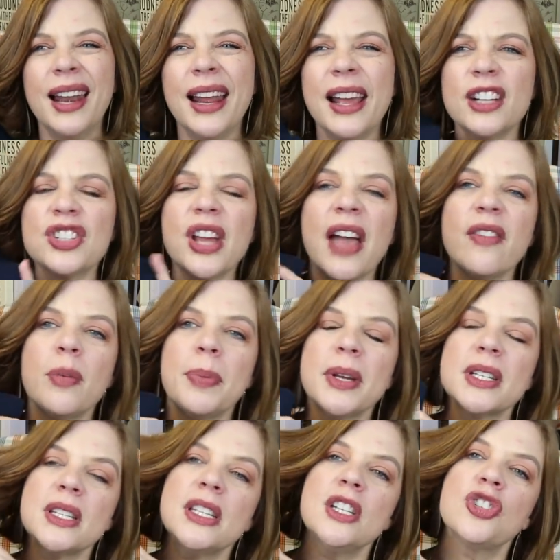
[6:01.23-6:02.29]
And I actually haven't
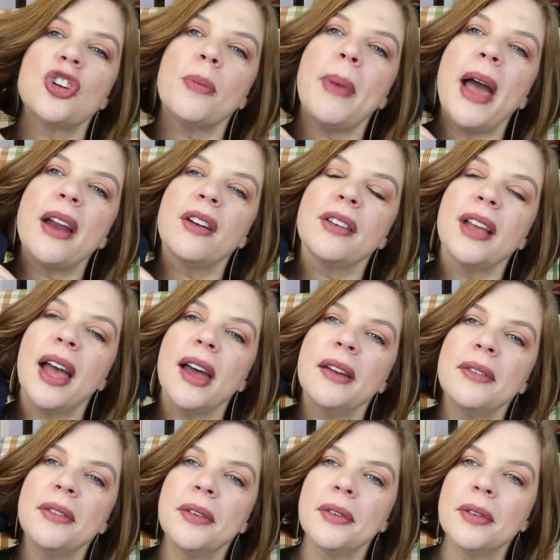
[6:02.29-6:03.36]
picked a t-shirt pattern
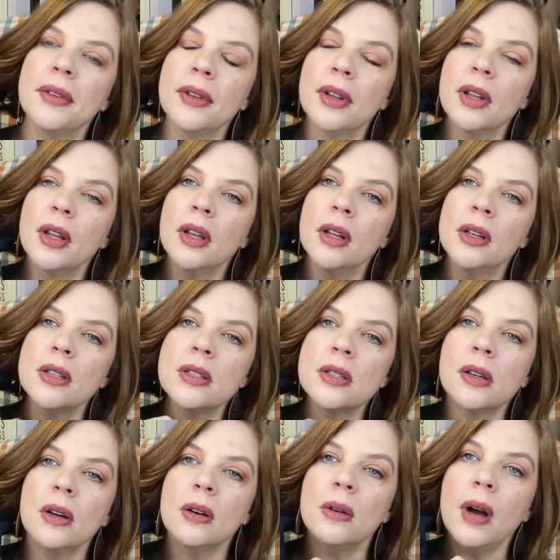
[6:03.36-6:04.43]
yet.
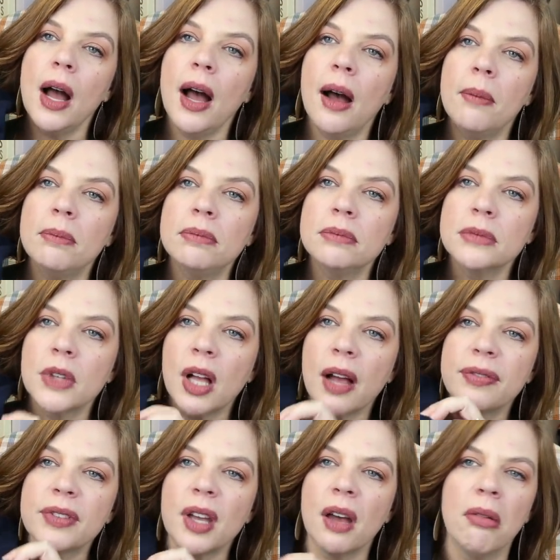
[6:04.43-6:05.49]
So um, you'll
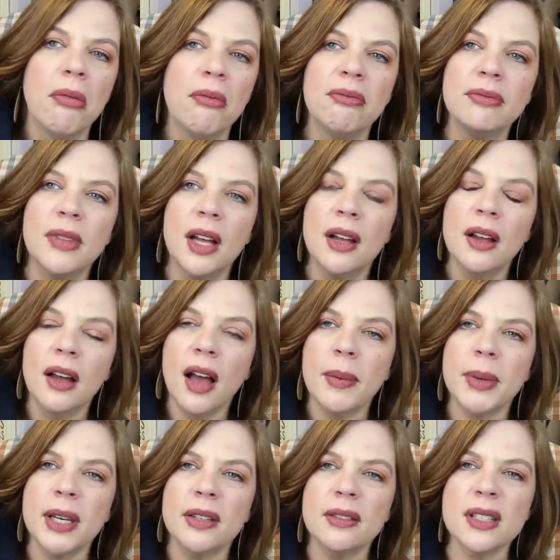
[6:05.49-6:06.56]
have to, I
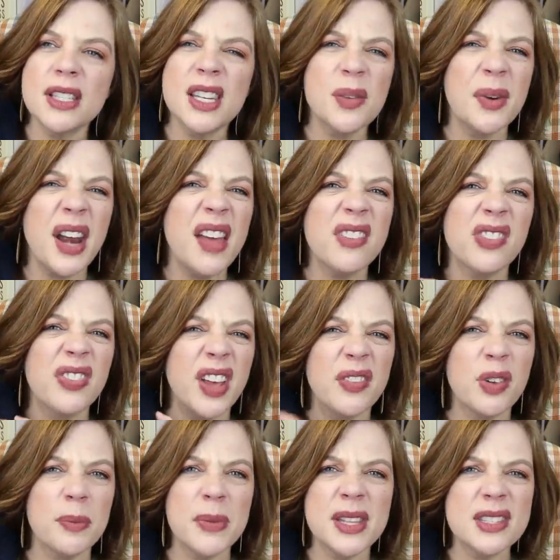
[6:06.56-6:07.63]
mean, does anyone have a
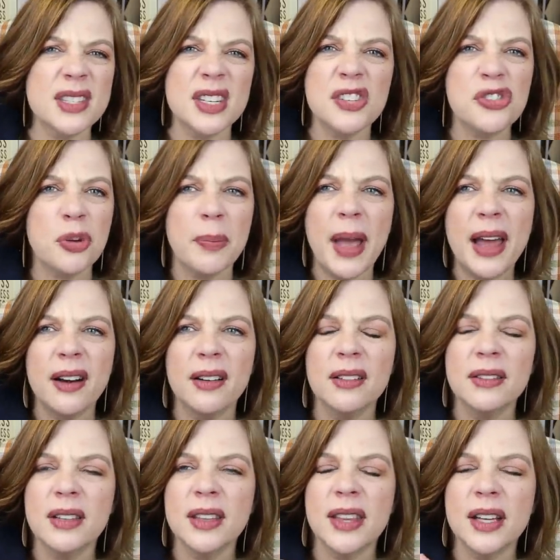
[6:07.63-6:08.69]
favorite men's t-shirt
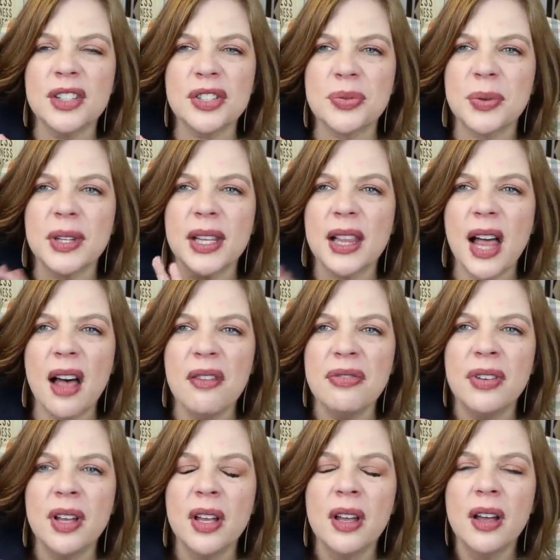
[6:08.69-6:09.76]
pattern that they just really
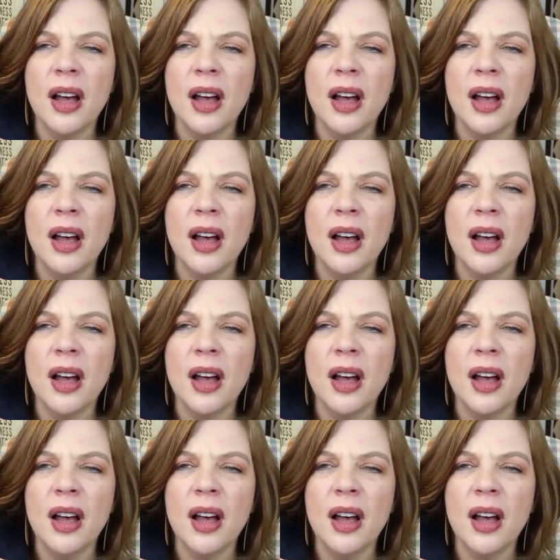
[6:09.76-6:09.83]
love?